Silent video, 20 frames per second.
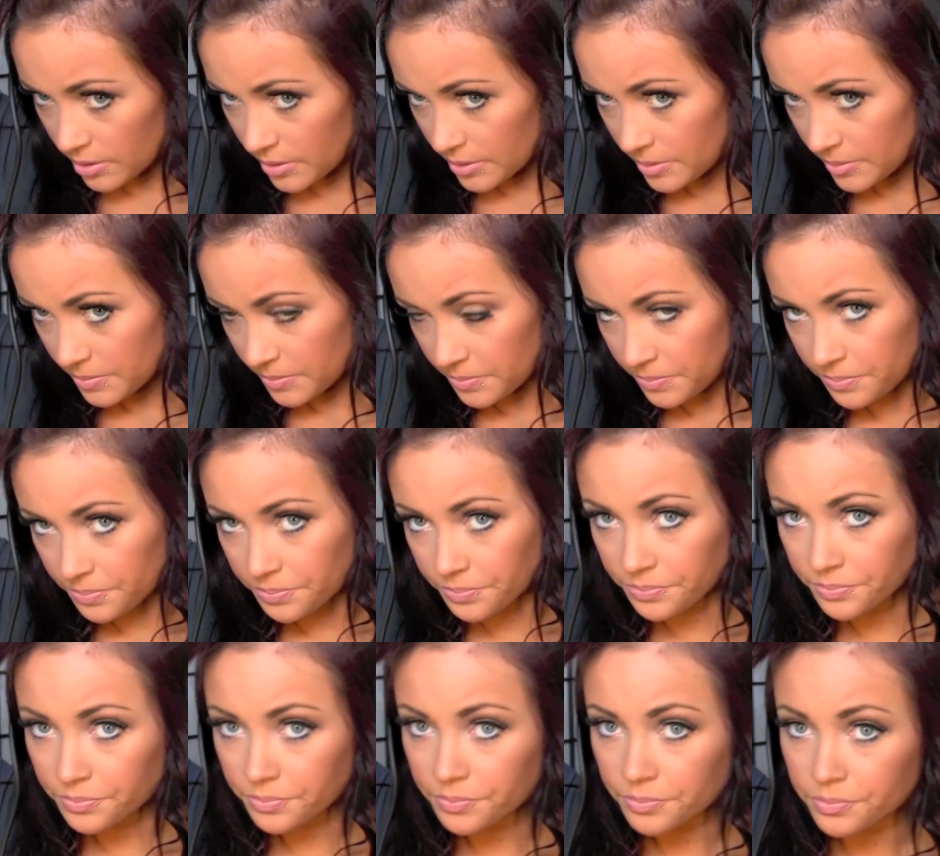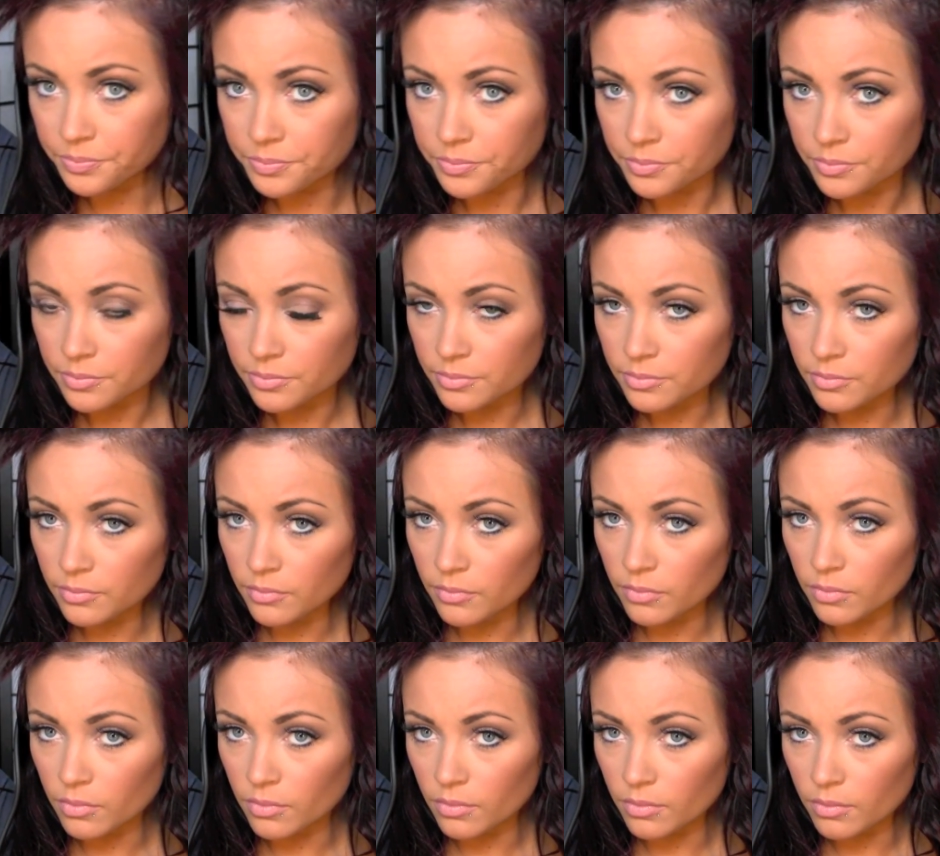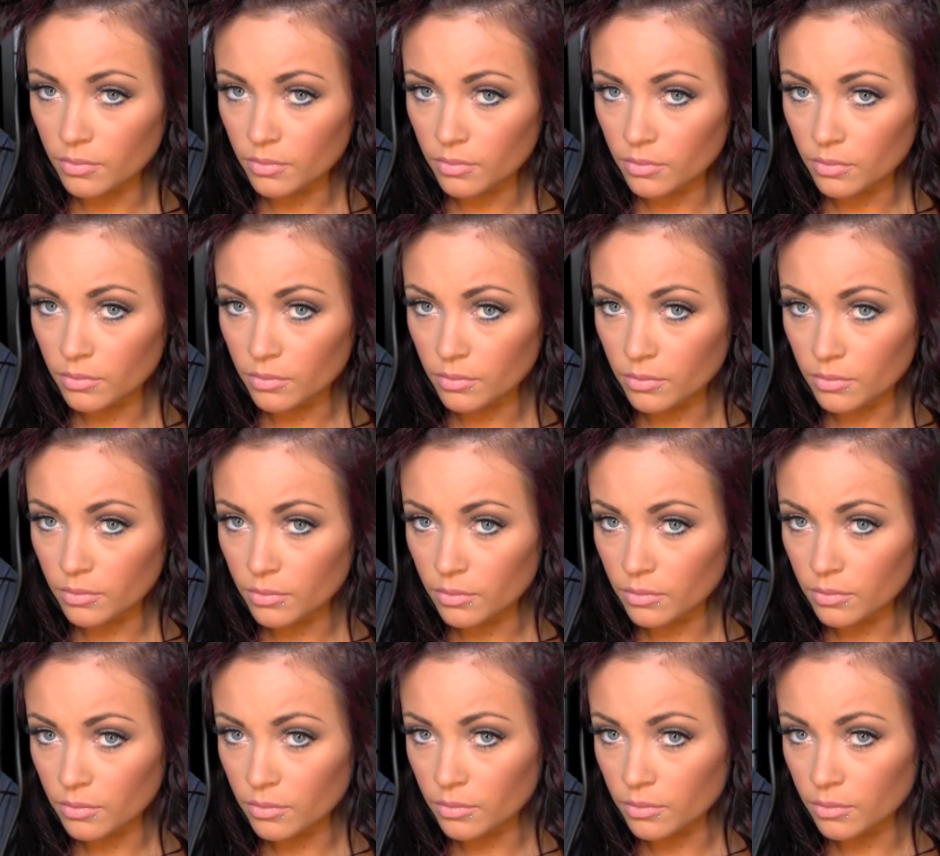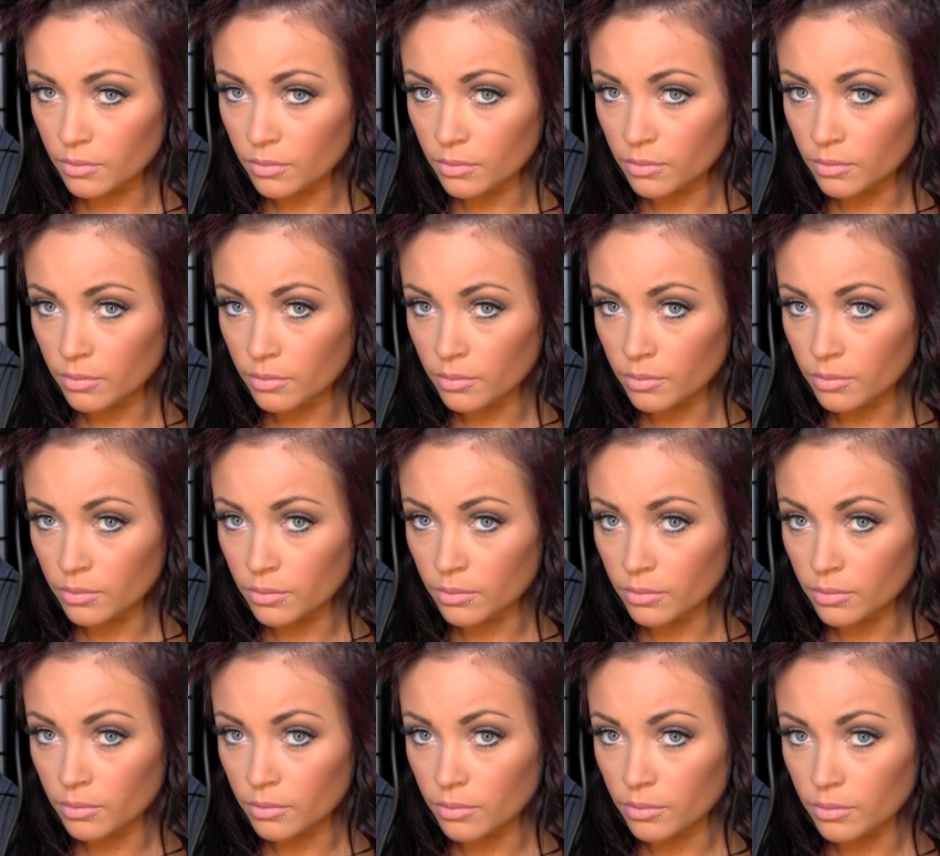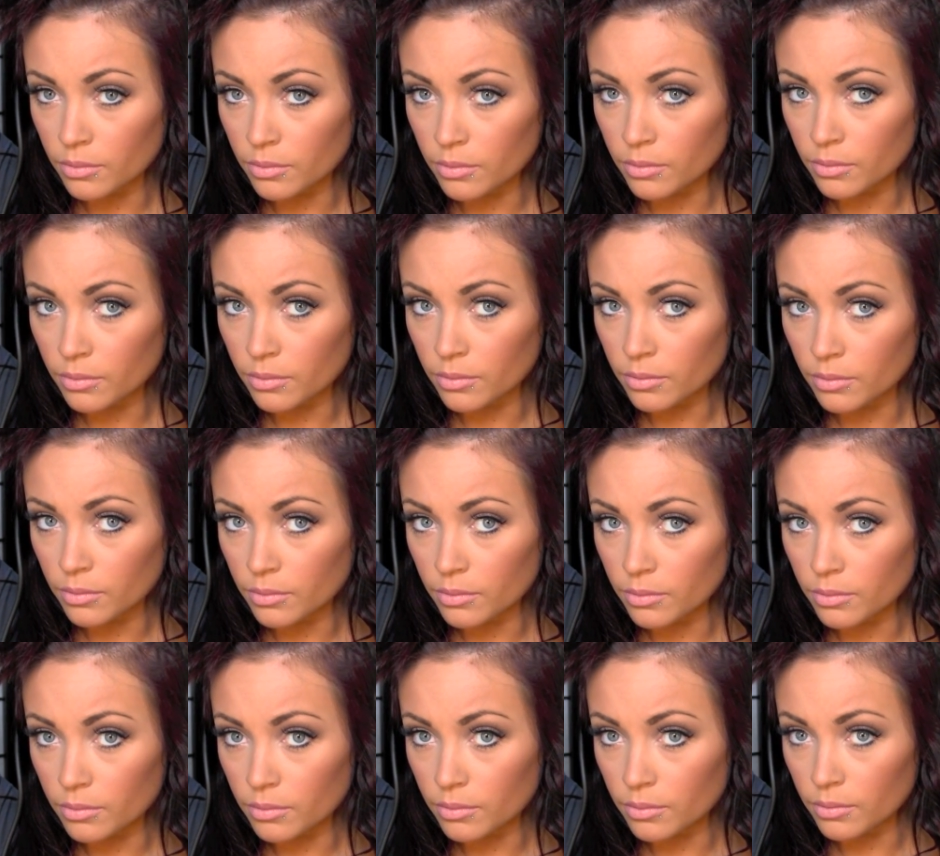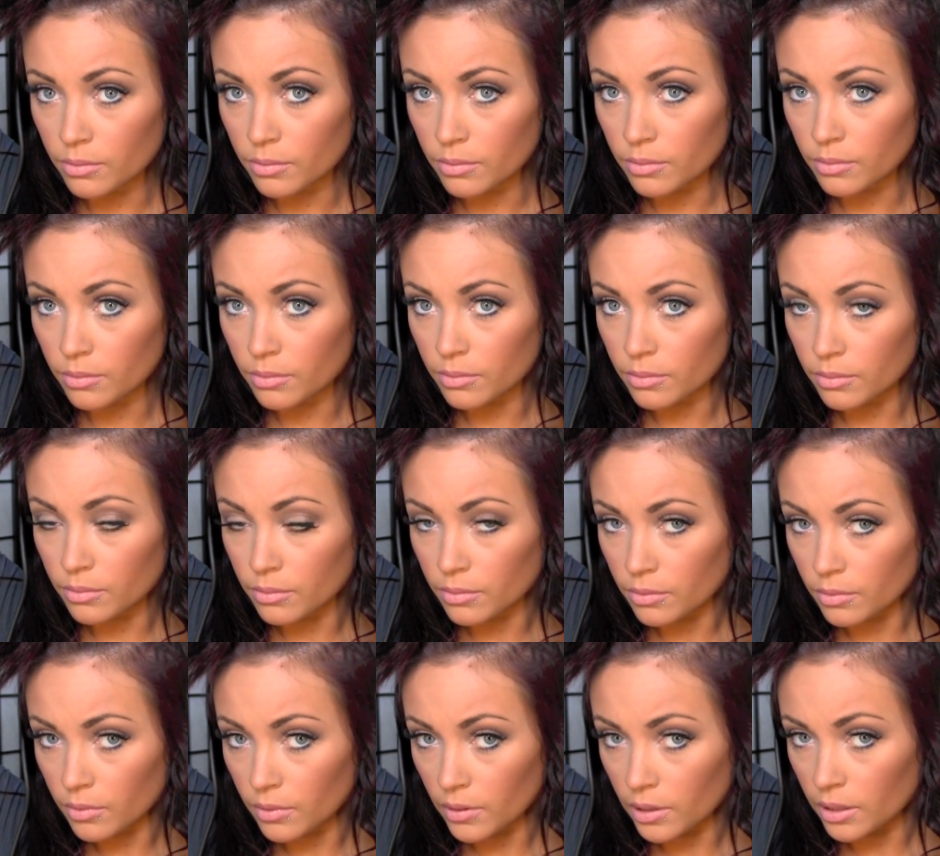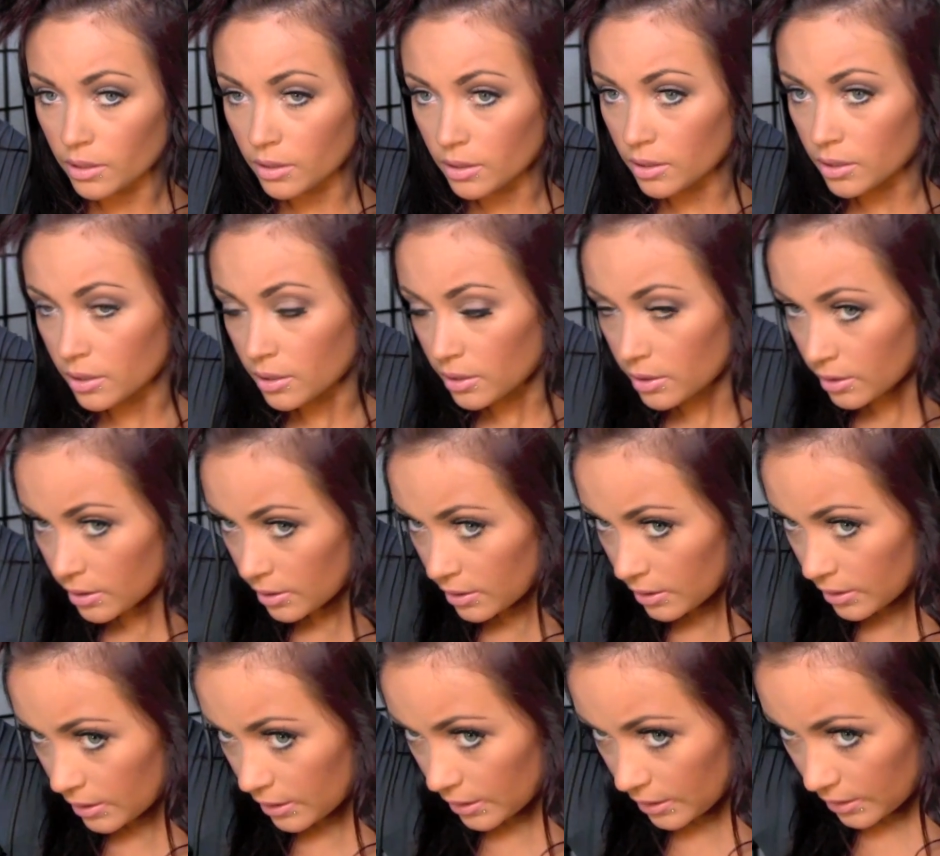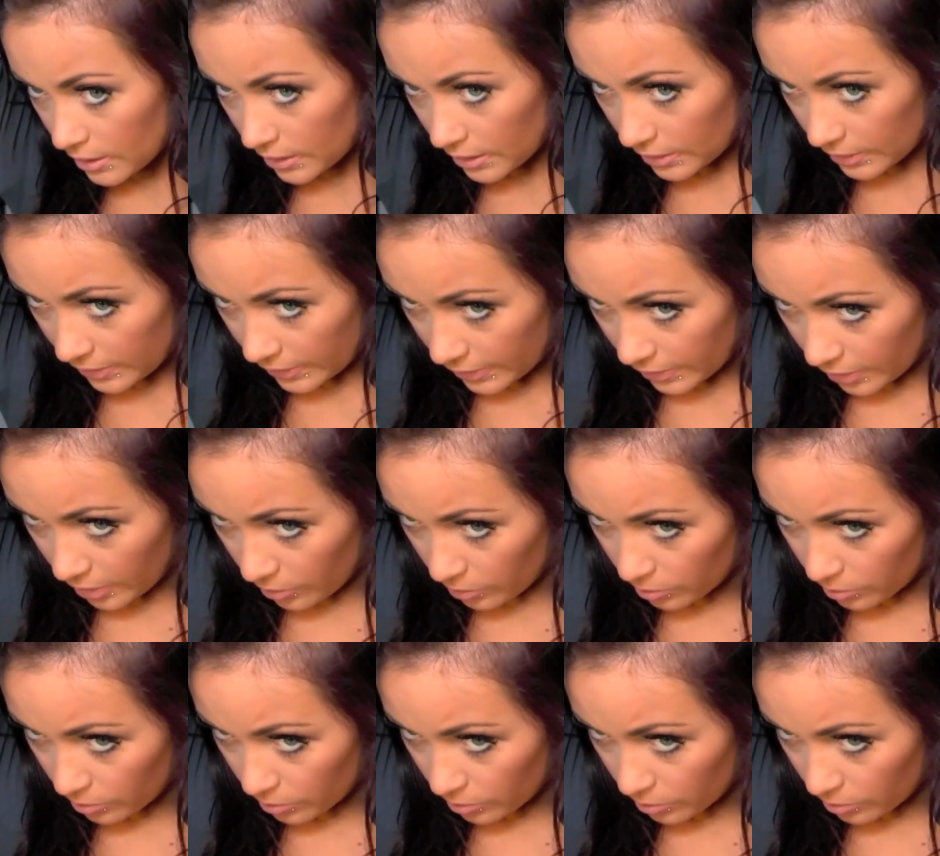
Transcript: (silence)